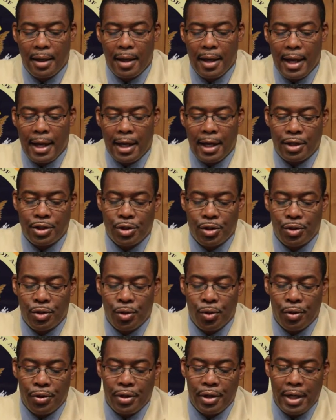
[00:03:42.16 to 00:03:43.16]
I guess her
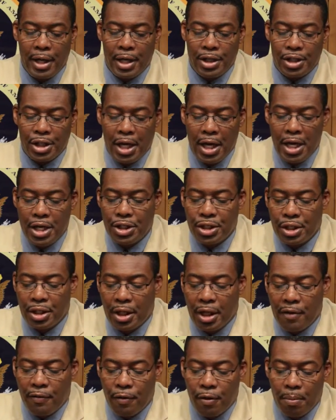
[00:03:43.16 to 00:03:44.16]
northern education
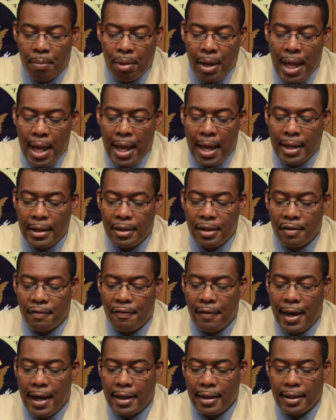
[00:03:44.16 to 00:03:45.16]
left her blind to the
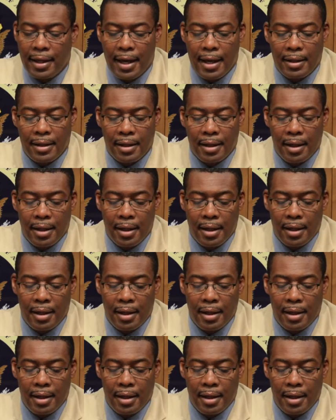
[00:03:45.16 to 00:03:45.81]
fact that